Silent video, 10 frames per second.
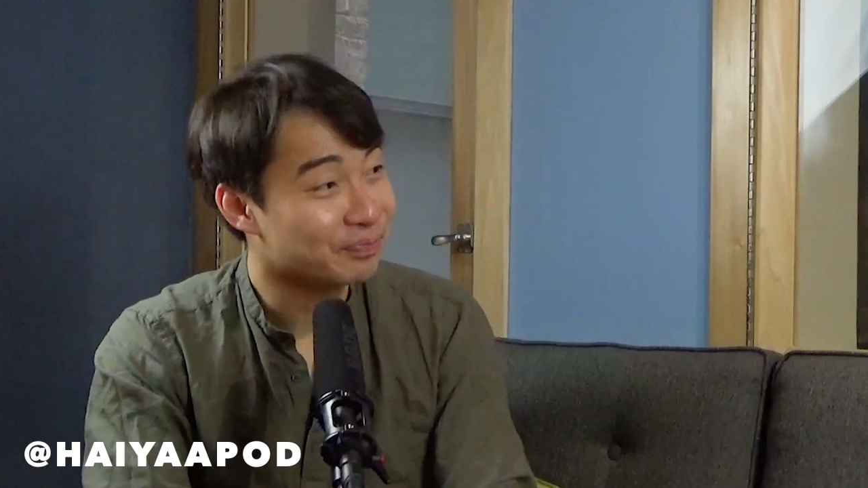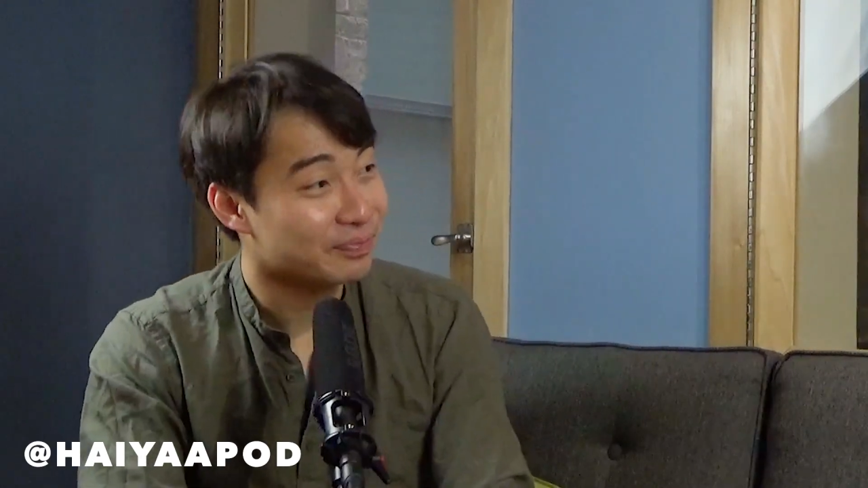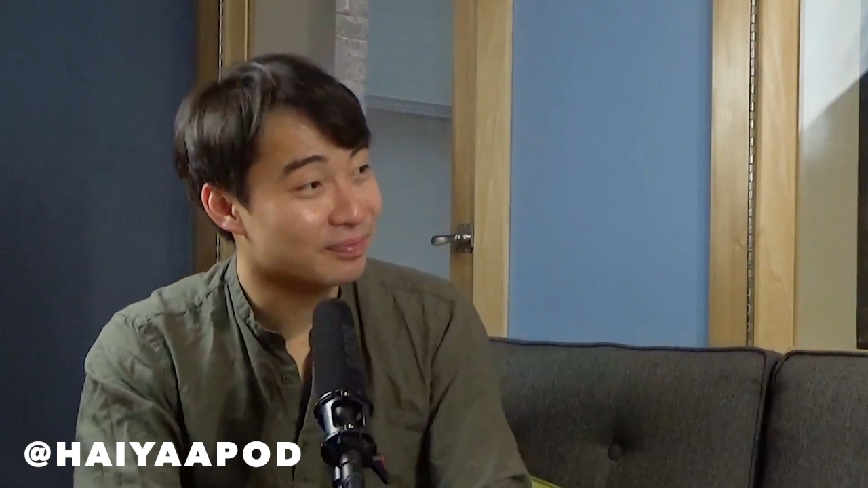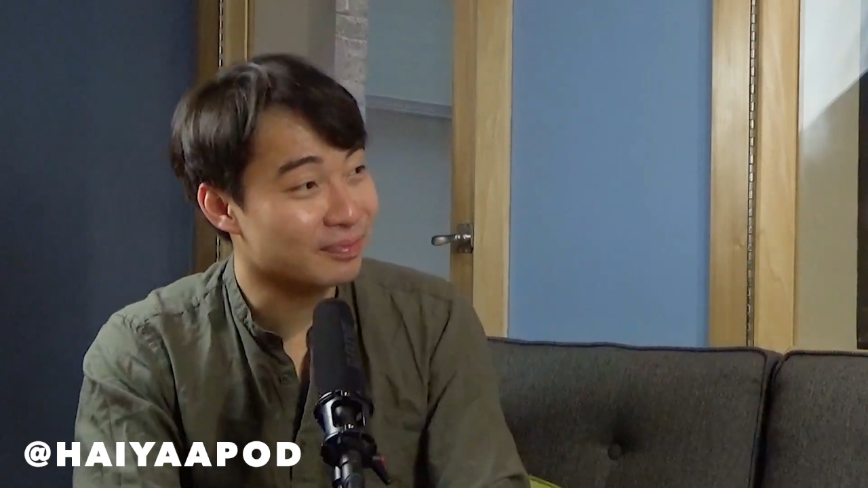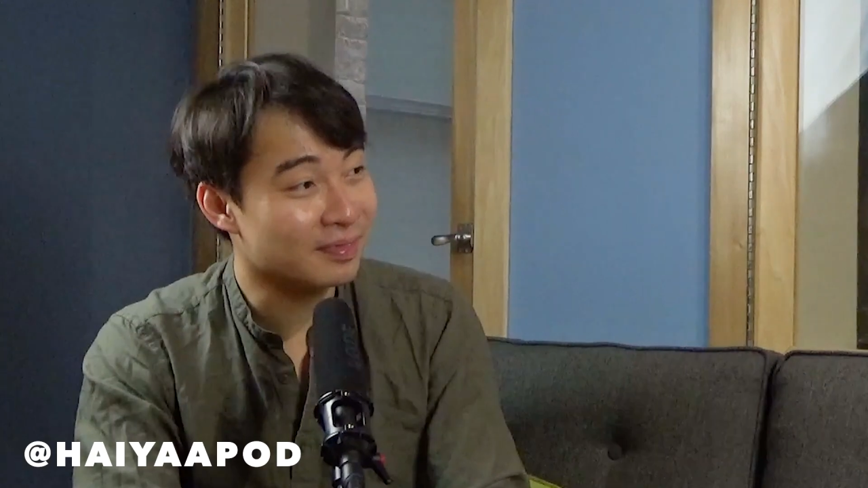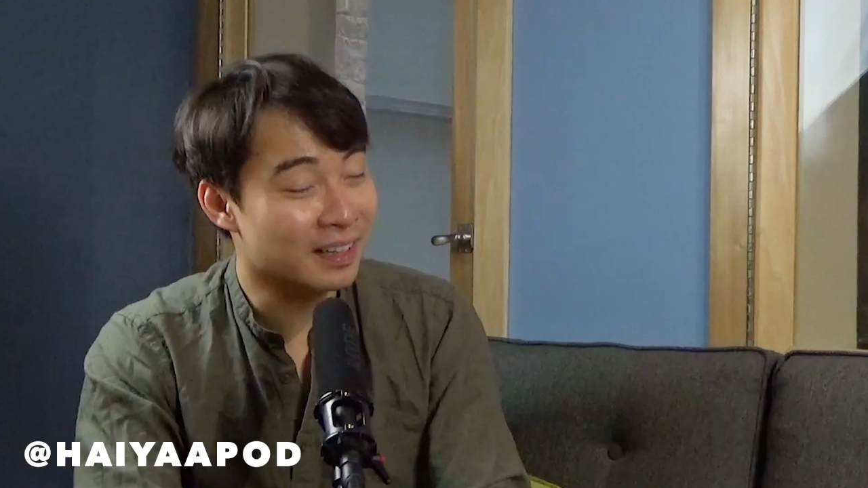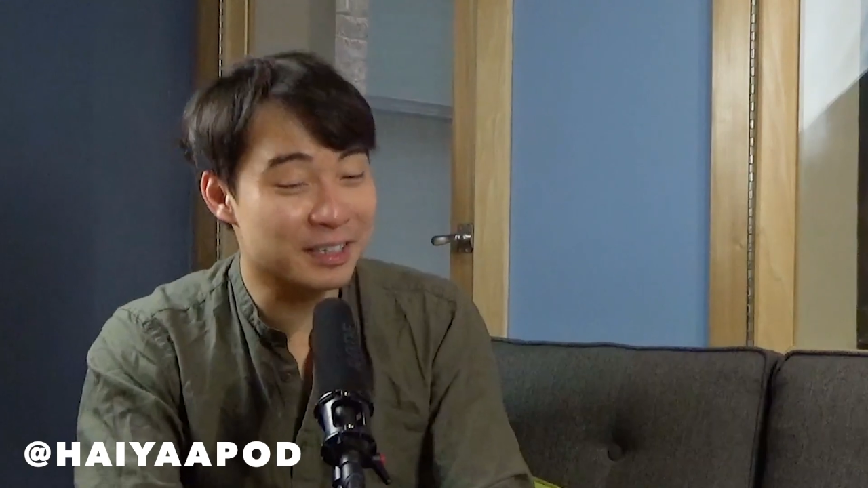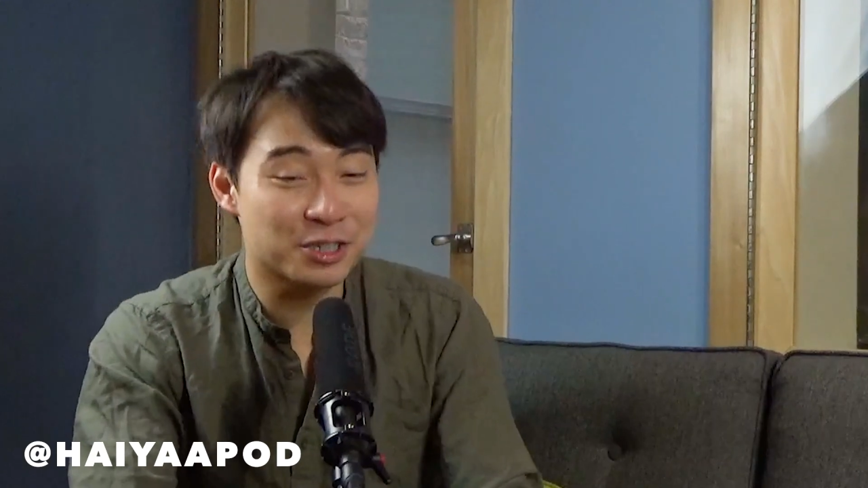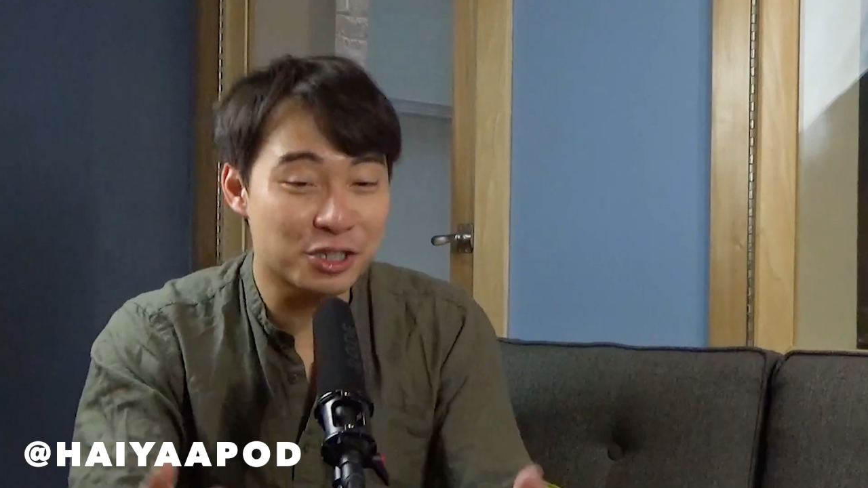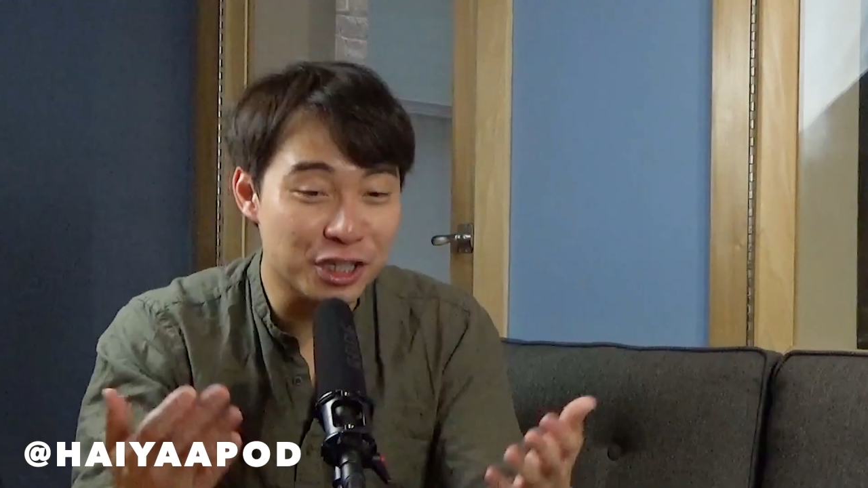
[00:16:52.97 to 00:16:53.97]
Mm.
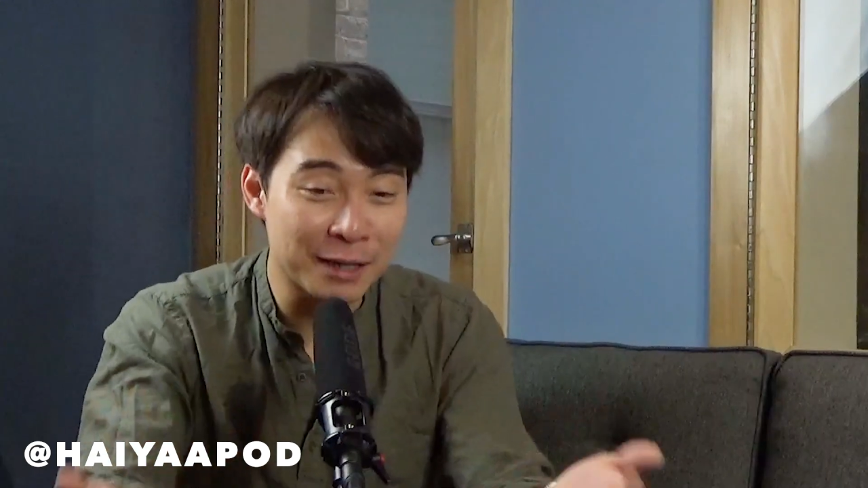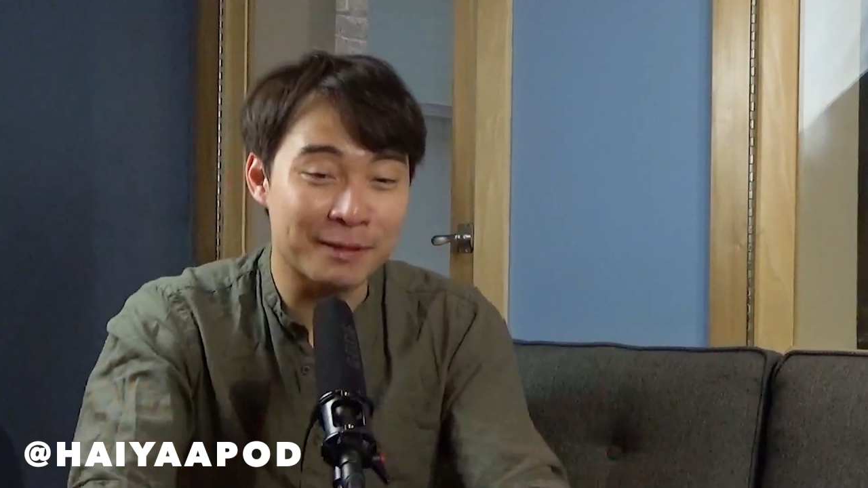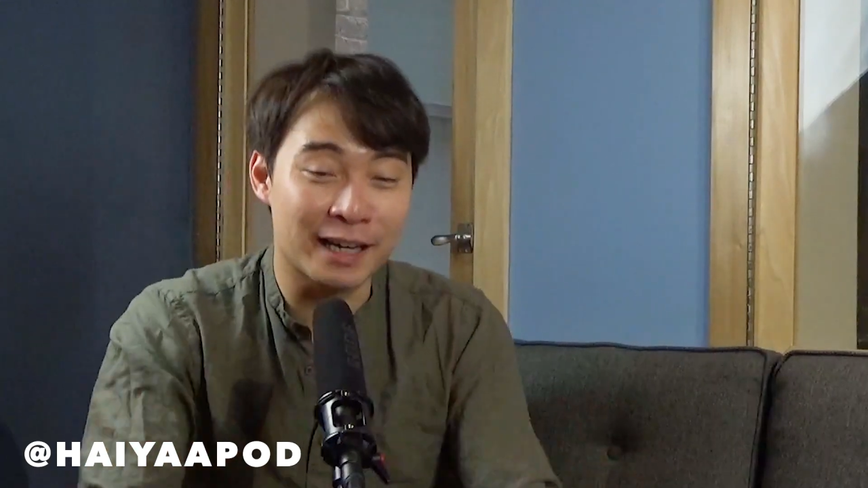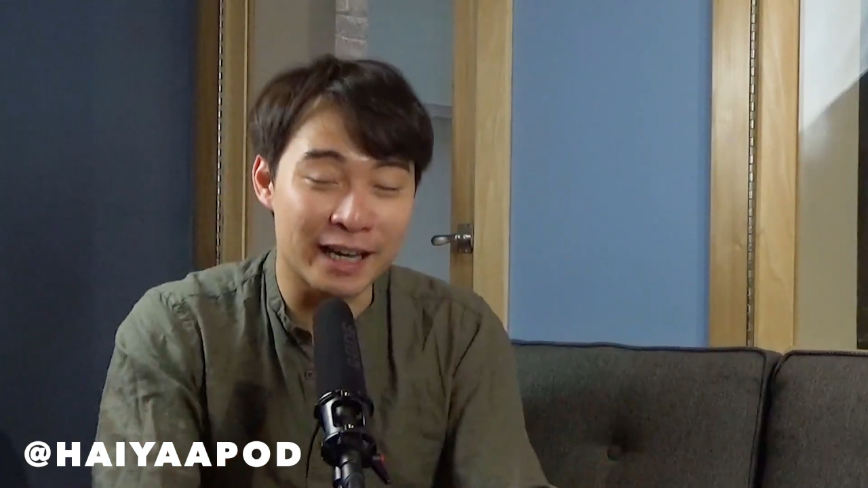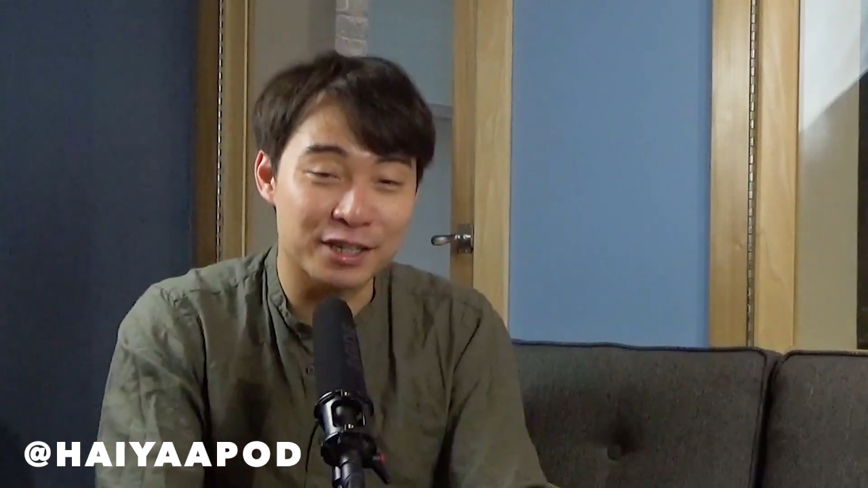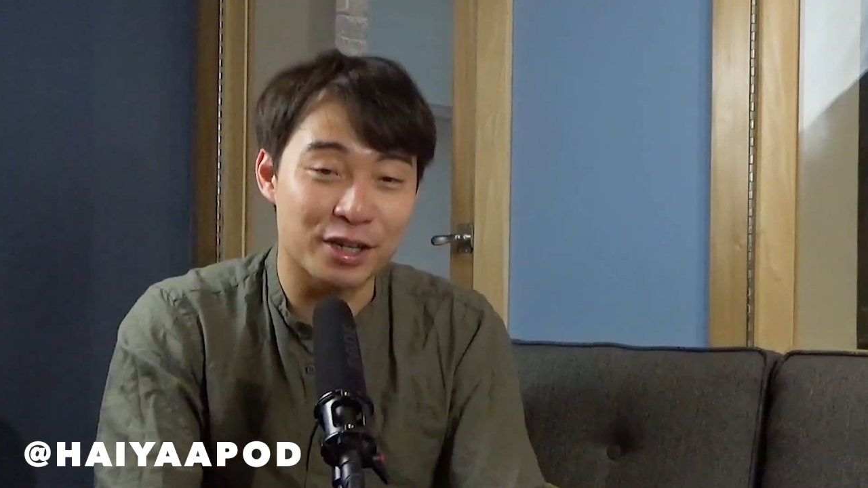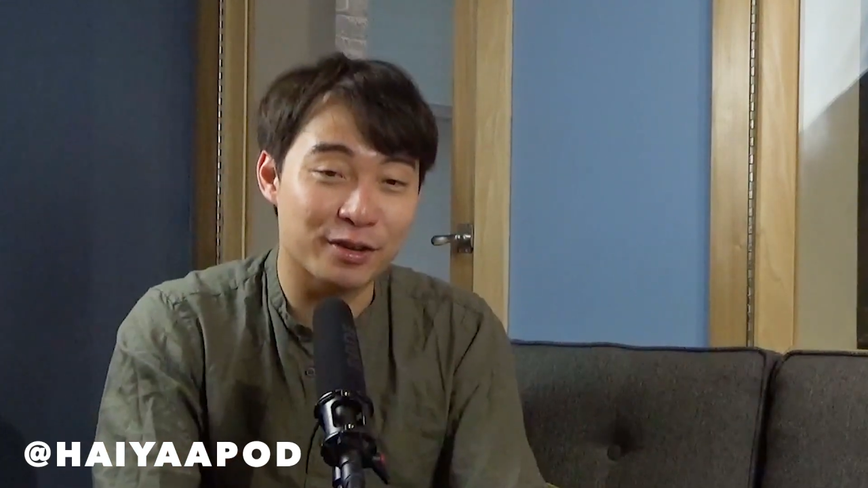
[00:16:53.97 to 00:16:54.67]
It's cheap in Asia,